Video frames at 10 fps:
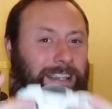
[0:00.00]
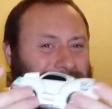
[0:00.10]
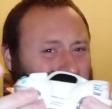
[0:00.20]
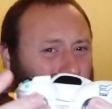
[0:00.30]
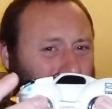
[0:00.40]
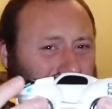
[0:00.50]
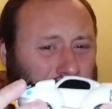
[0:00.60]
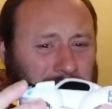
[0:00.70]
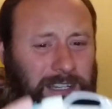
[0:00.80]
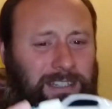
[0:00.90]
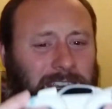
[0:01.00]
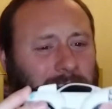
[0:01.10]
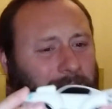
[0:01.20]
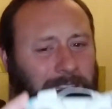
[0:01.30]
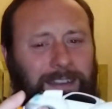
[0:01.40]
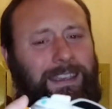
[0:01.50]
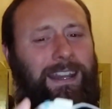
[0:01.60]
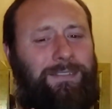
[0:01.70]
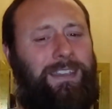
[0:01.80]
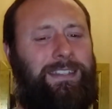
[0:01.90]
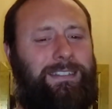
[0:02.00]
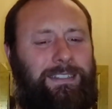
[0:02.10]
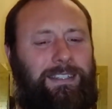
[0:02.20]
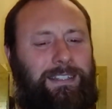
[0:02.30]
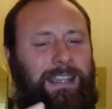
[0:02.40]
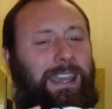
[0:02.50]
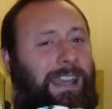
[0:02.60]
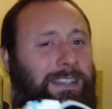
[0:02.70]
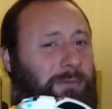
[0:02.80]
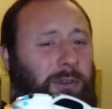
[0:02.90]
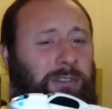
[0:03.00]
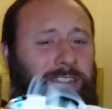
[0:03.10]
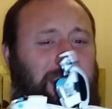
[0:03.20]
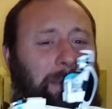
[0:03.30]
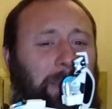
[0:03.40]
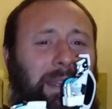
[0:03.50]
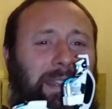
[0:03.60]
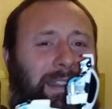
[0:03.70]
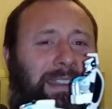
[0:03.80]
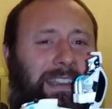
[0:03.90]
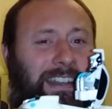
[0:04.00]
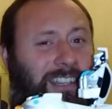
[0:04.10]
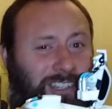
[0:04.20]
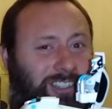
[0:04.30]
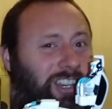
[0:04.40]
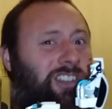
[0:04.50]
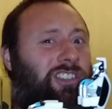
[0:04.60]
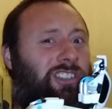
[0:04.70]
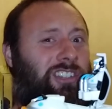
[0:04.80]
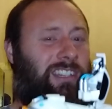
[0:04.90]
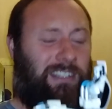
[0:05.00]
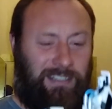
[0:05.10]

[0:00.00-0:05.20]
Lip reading: Is this a one-step changer? I think it kind of is. It has one step and it changes.